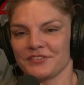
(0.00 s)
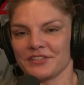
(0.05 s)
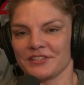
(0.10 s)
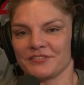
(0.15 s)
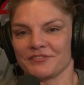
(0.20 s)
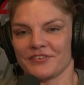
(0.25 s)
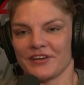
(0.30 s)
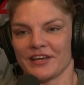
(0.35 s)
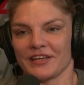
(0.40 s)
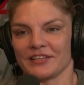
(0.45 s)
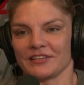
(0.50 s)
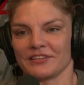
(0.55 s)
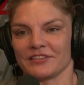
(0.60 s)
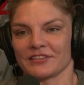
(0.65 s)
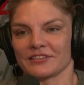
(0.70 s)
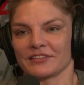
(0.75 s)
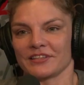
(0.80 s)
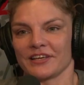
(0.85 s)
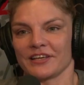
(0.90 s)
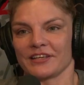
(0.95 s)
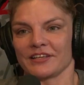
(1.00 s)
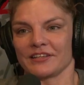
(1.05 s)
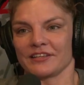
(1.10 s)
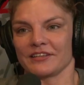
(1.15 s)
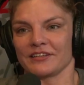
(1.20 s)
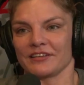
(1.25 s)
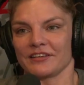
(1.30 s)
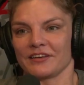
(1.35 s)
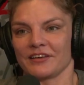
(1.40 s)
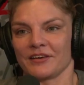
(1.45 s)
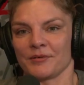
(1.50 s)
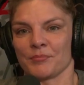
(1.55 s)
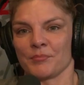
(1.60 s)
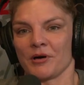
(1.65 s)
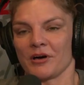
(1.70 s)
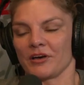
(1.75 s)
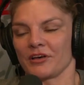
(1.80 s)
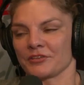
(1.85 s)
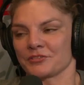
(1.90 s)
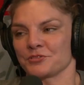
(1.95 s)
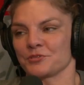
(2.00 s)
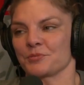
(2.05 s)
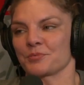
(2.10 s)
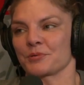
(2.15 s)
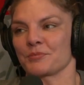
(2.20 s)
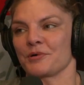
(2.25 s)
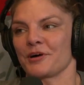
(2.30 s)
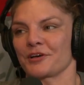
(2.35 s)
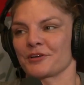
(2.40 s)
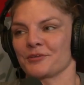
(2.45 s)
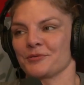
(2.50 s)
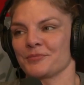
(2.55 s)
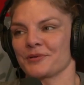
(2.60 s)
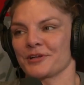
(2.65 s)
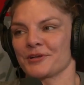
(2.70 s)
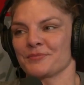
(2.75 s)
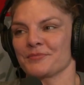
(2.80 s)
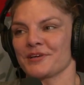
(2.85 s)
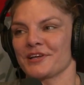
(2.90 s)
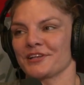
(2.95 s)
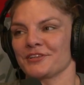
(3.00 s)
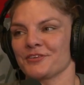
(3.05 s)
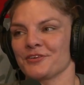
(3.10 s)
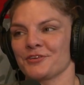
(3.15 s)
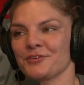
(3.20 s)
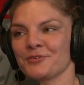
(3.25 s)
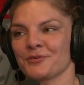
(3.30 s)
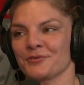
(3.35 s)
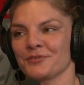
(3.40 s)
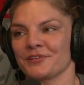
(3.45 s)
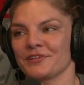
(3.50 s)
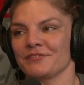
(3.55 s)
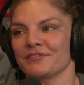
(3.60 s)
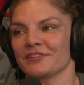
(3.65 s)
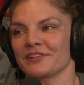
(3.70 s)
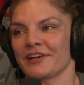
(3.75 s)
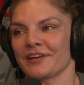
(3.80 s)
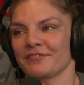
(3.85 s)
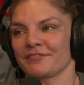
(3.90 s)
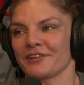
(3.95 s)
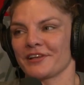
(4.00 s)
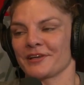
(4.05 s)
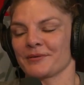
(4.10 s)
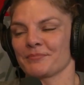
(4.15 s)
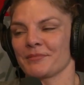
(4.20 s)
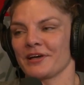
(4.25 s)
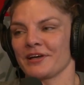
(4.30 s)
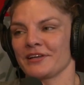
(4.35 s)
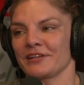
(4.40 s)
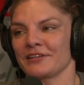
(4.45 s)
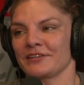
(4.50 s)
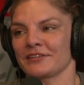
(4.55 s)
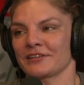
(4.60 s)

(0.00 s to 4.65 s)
if I had looked like a supermodel, but I'm like, no, you don't live a life like mine and